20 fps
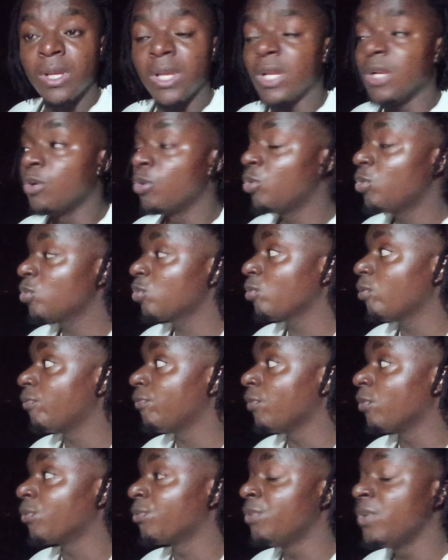A lot
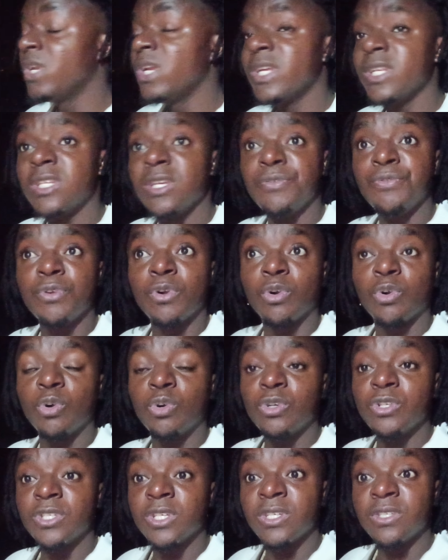of your relatives, your
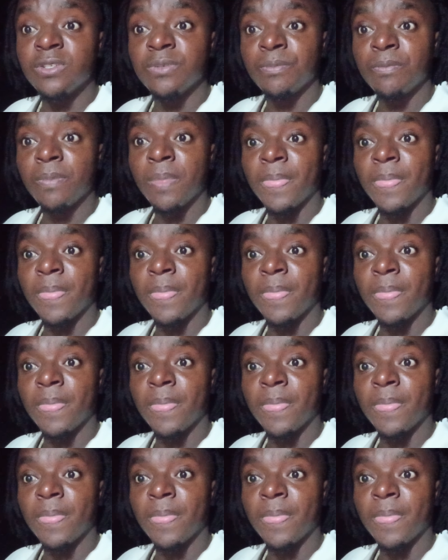cousins,